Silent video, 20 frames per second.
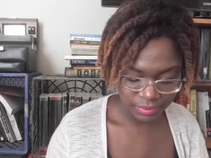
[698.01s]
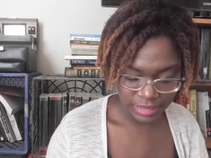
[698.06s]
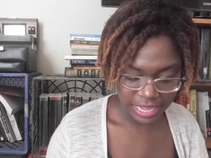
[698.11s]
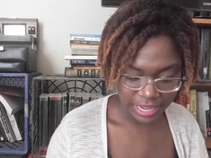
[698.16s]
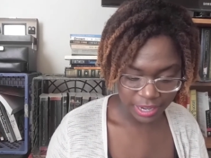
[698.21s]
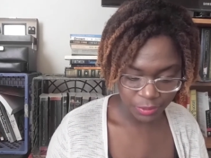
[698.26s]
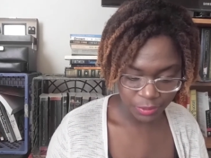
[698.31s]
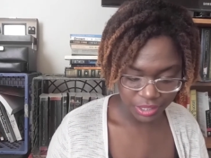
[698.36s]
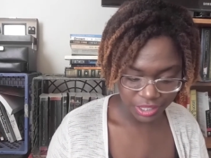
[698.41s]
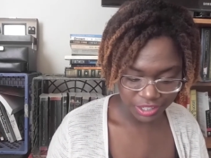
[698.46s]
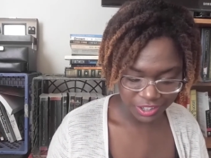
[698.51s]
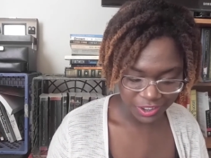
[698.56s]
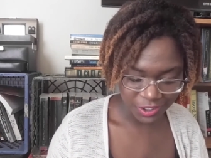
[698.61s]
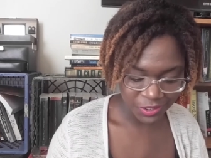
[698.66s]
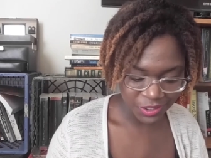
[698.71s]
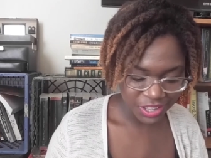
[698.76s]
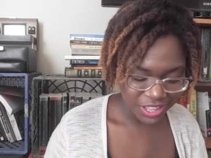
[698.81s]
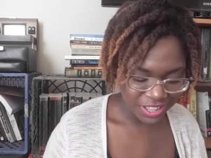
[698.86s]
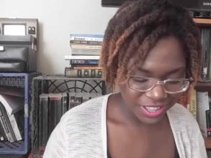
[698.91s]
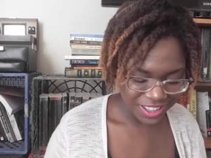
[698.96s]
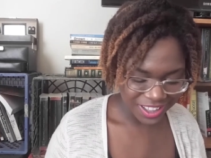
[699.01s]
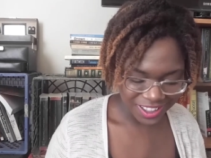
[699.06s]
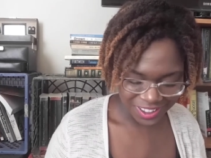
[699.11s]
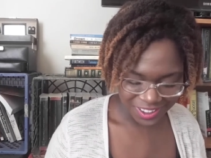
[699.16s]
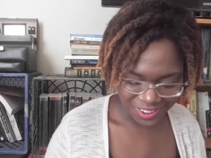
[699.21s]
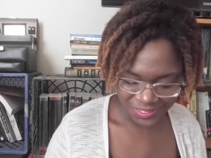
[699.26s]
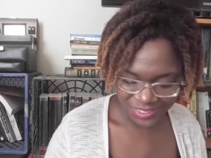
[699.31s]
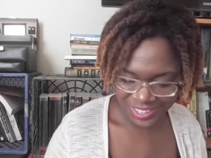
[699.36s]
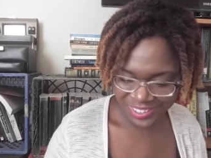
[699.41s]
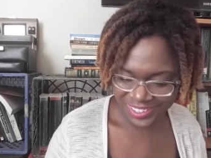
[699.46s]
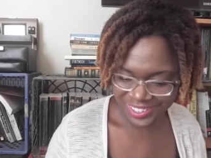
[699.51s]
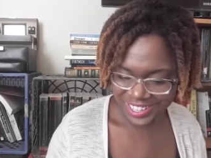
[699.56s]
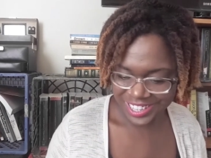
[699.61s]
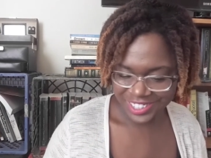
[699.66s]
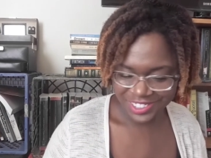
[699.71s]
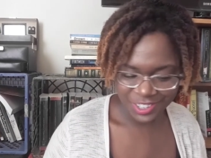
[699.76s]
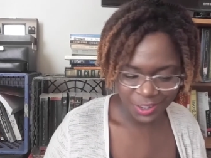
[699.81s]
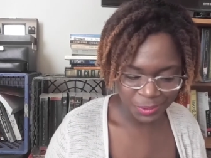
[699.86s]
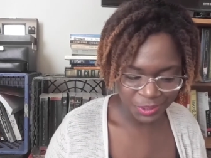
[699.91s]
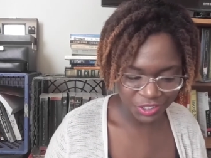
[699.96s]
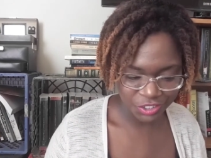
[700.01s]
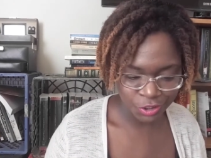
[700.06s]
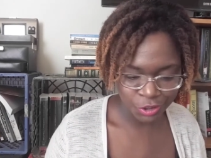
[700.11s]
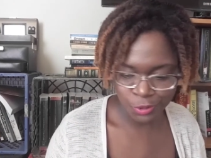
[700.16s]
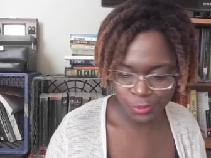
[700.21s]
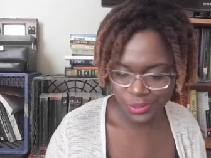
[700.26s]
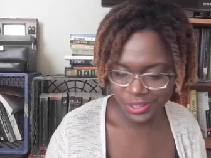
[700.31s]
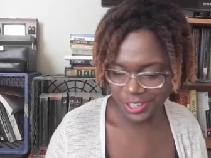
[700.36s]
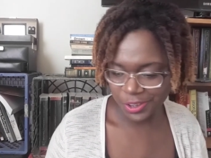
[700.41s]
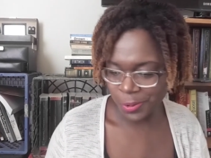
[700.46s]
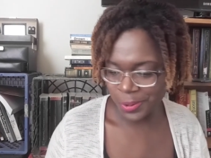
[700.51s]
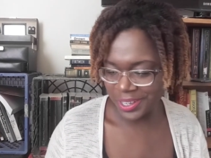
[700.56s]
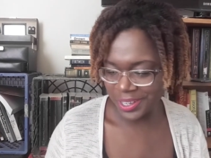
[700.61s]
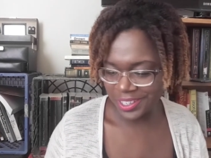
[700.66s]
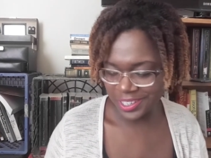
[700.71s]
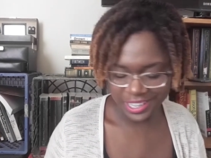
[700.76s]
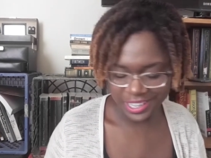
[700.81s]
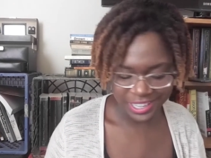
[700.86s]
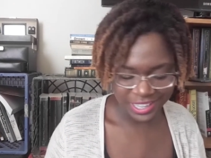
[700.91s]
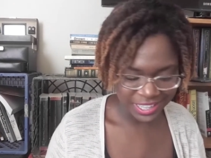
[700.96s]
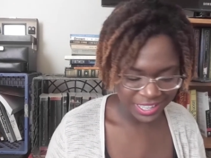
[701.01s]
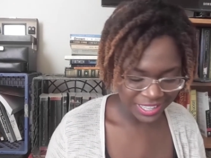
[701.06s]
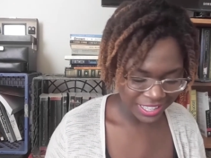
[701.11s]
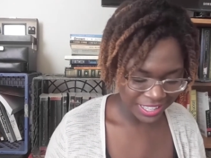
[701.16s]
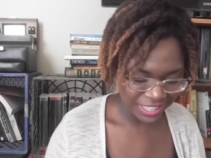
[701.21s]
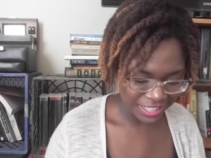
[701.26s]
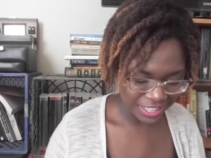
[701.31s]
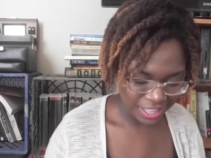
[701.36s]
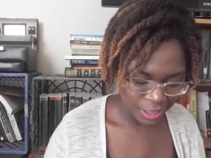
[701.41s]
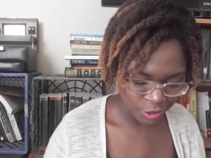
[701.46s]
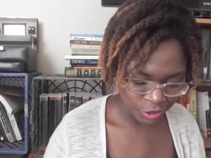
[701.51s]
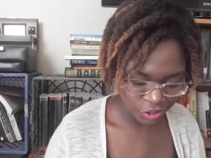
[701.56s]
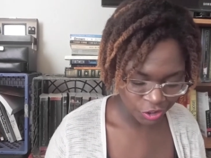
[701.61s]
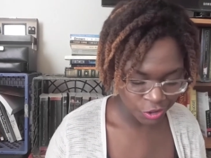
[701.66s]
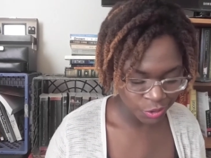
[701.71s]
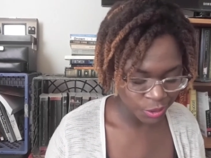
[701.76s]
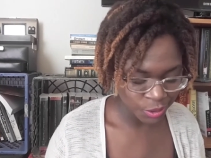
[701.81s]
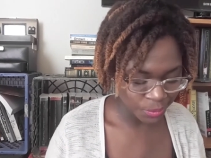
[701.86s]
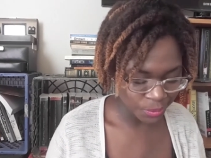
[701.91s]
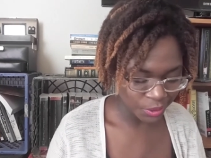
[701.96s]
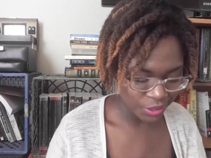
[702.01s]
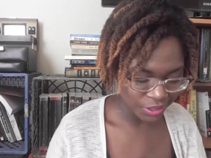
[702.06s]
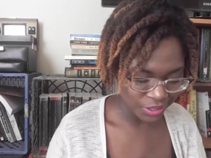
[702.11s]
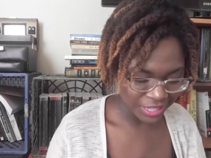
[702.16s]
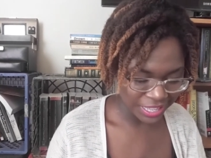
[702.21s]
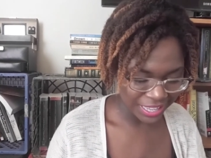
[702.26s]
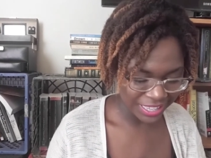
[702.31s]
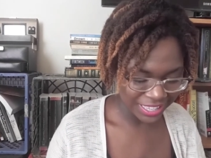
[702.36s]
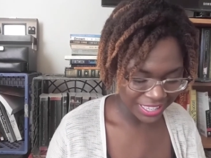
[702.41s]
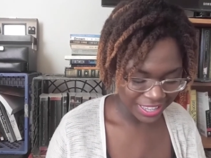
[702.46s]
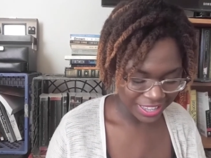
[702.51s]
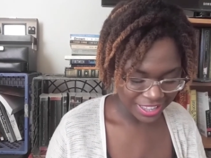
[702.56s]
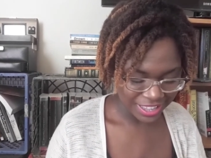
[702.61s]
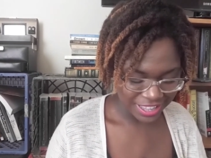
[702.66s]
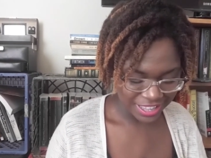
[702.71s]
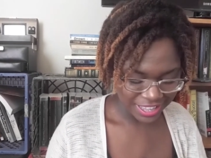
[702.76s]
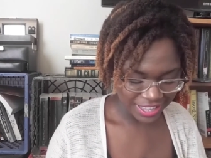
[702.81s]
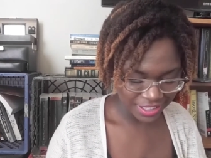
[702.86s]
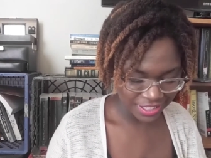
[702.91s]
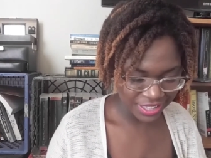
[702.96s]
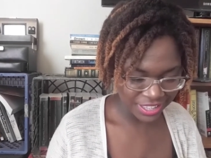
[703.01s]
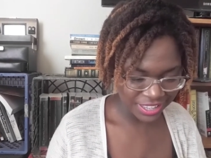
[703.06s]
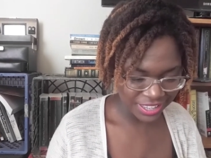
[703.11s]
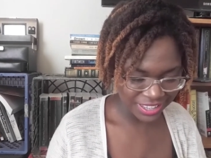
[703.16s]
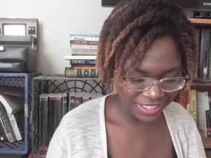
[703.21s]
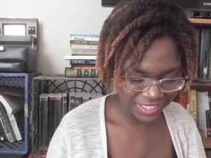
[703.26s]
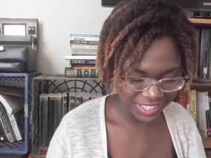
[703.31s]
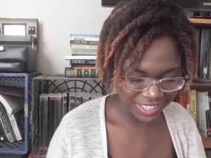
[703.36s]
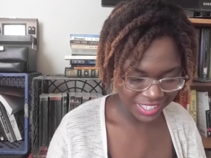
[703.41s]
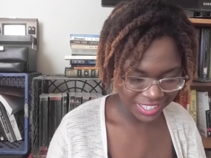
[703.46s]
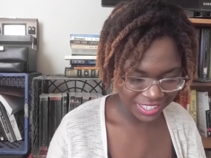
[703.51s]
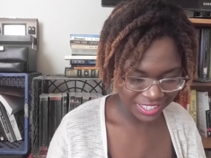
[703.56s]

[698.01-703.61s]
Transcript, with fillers: Like I really don't. Um, so I'm going to show you really quickly. I'll show you the book. Like in it,